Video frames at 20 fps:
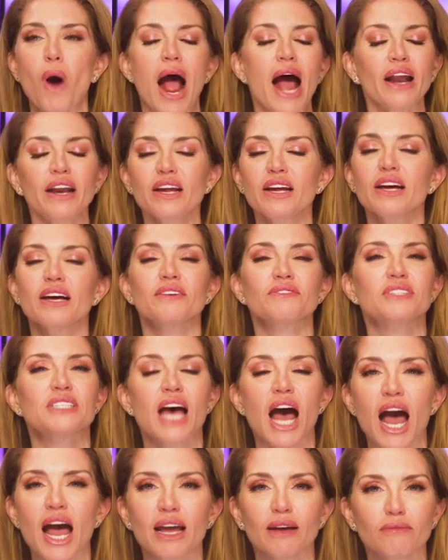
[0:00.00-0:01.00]
how do you have
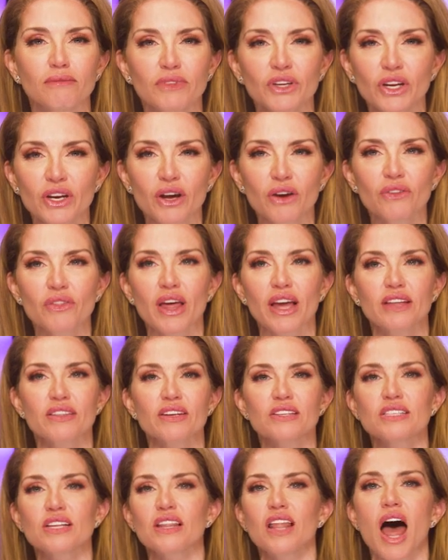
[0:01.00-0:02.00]
time? You know, like
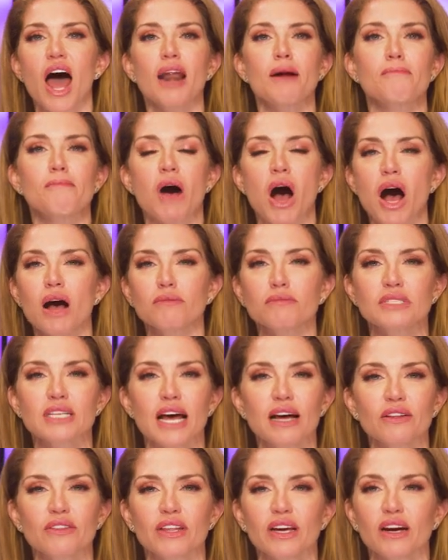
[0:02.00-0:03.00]
there's a lot of moms
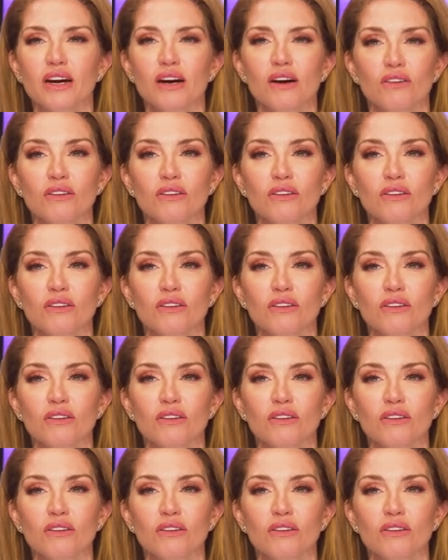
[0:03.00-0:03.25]
out there,